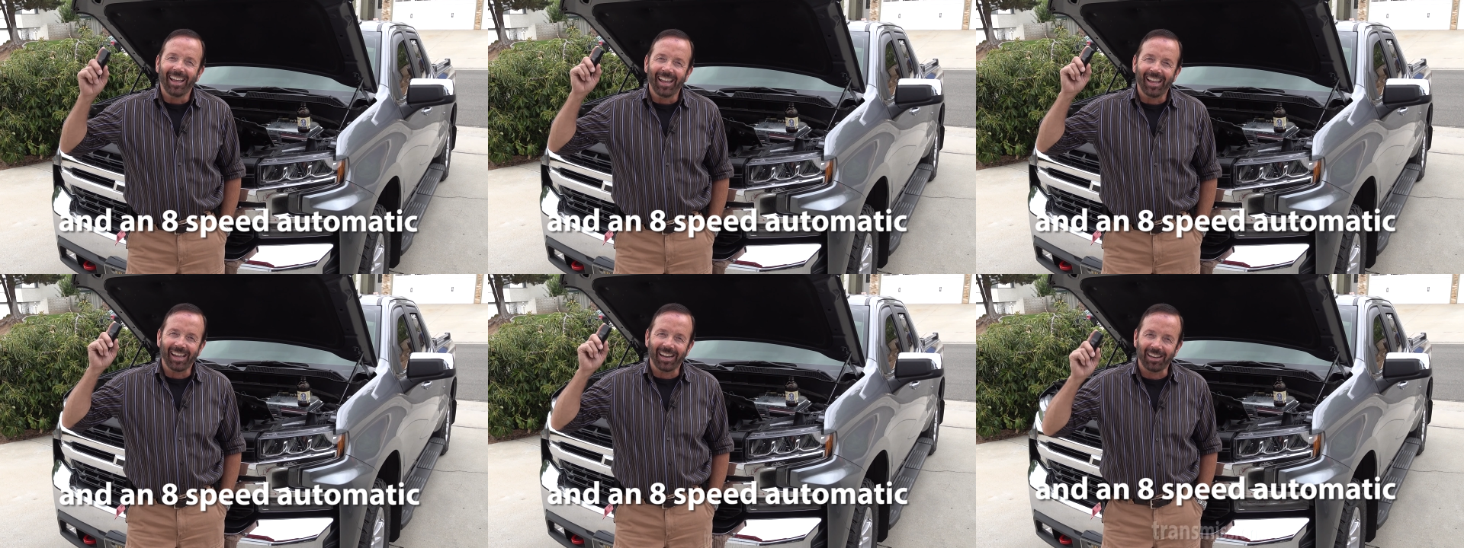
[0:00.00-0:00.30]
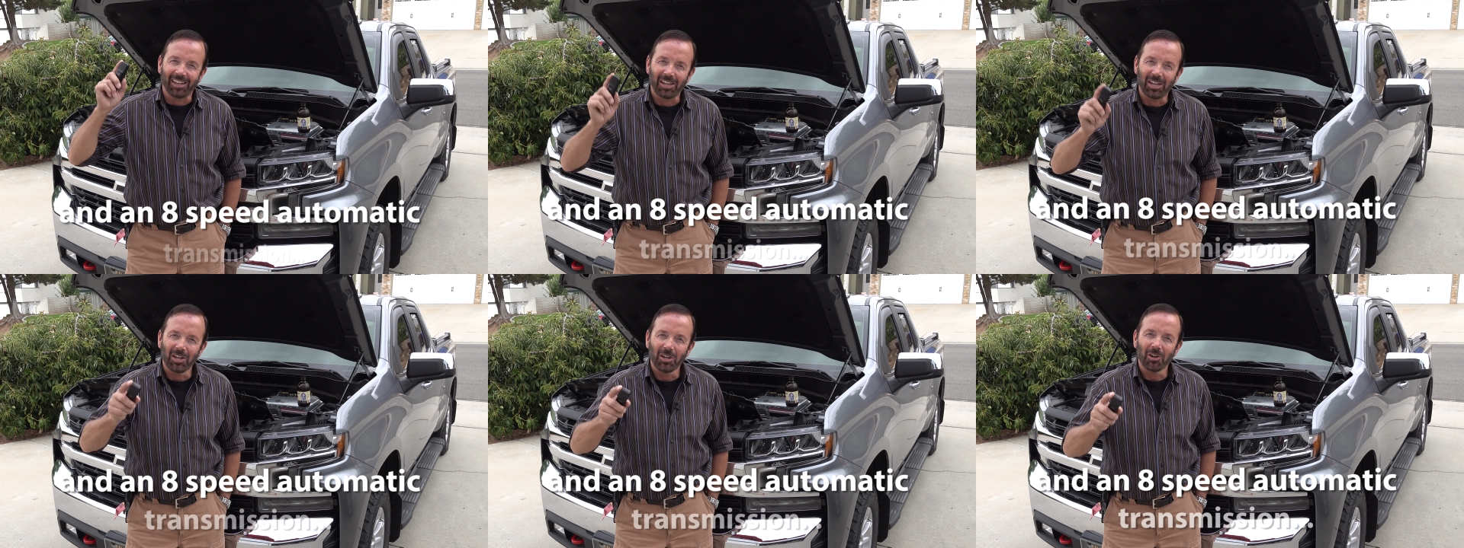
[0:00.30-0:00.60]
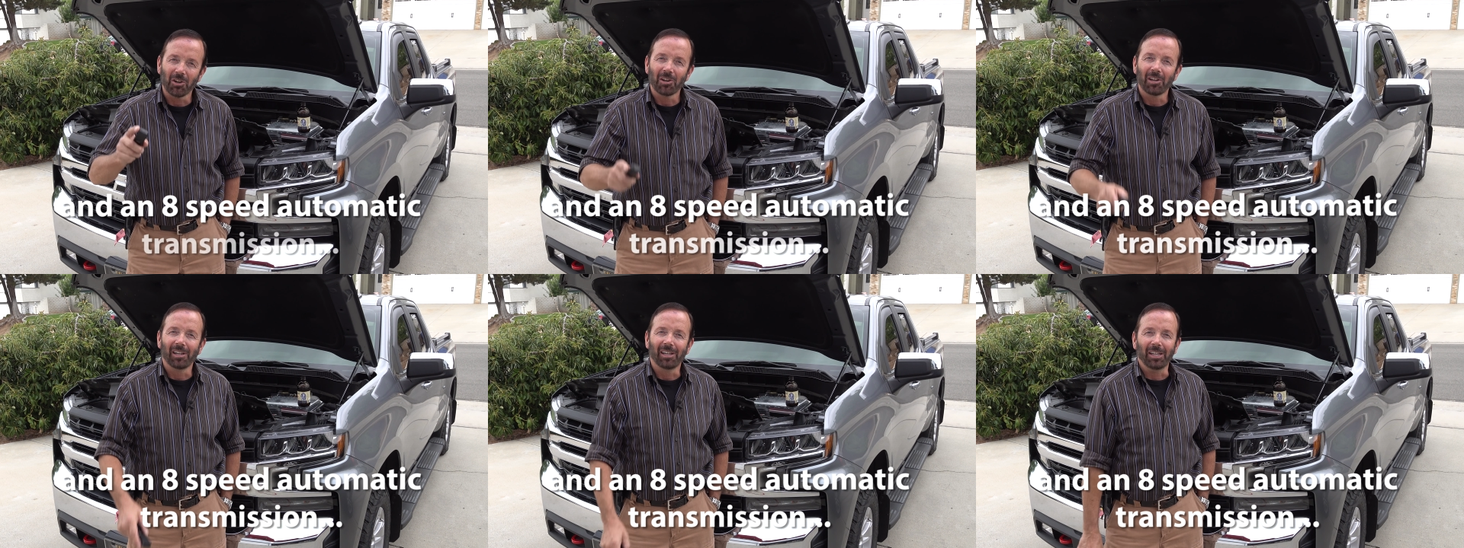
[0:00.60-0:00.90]
And
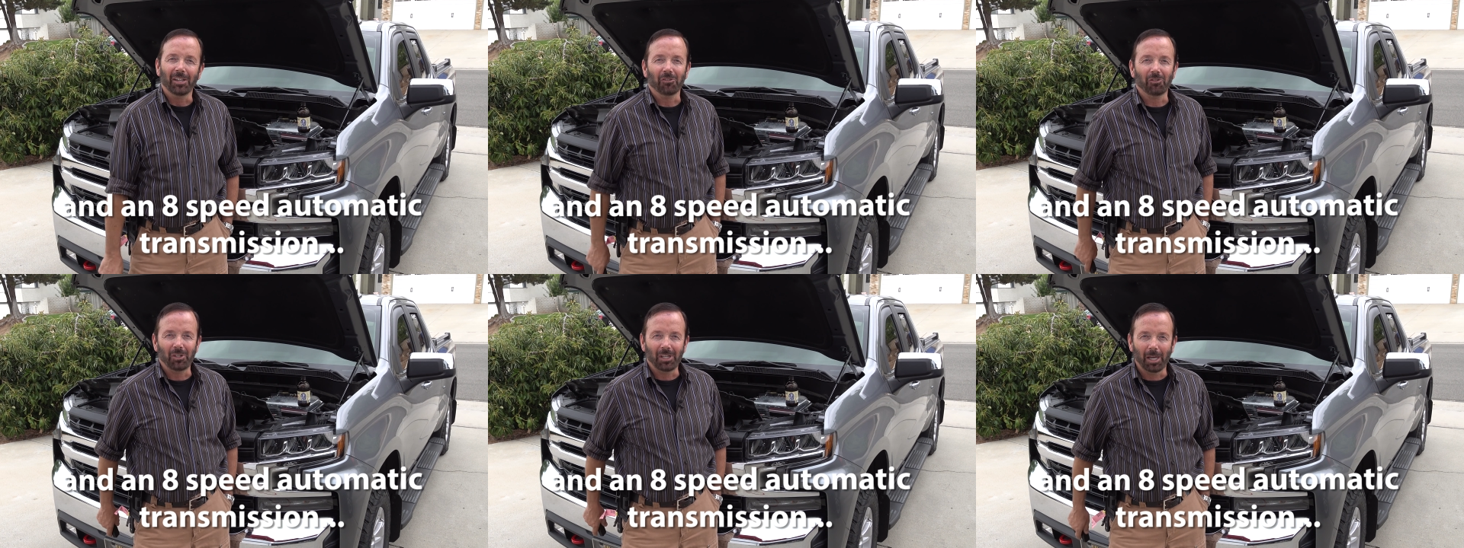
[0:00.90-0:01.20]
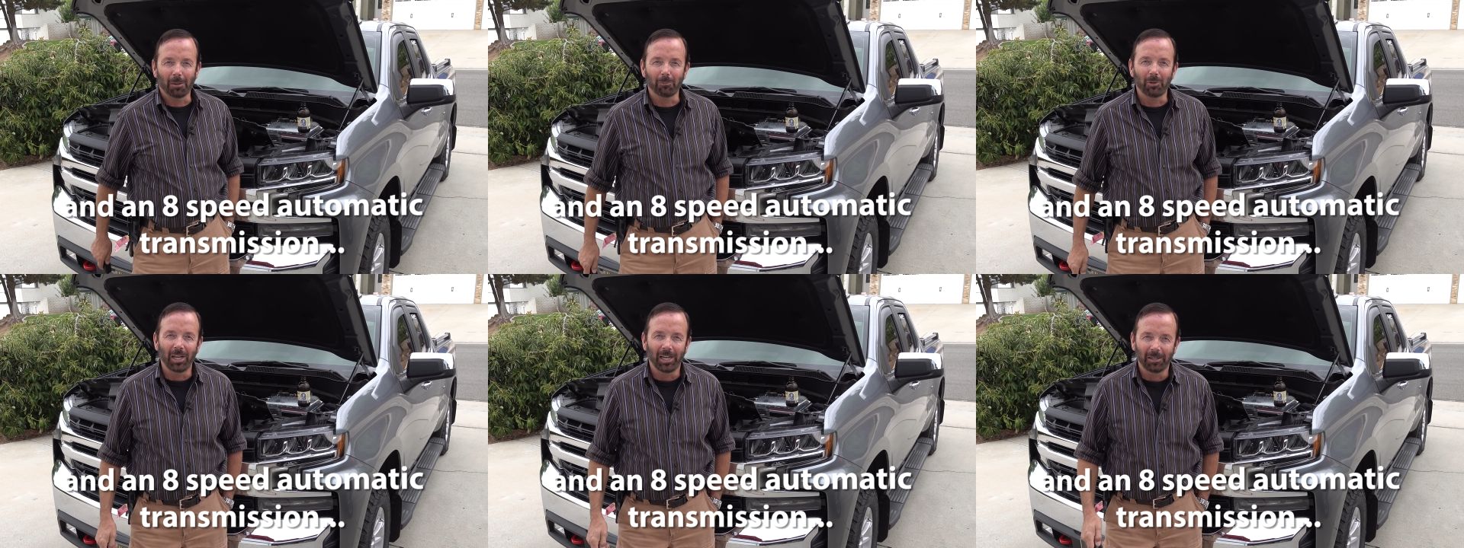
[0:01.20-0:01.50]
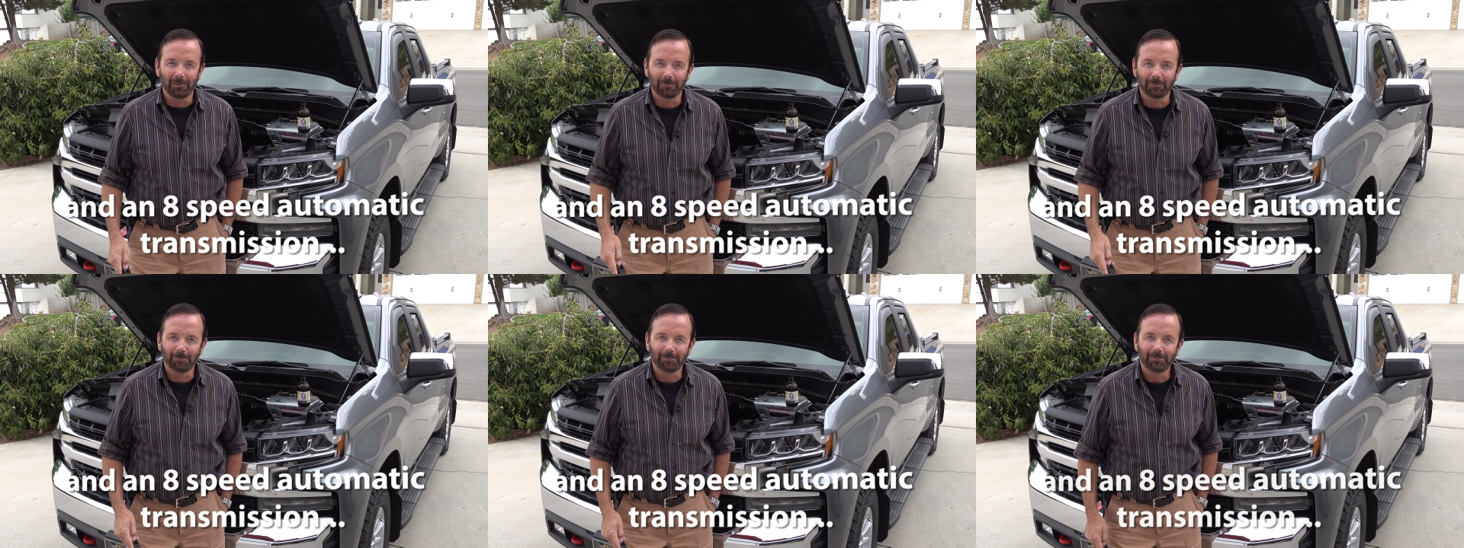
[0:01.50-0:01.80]
here is the update.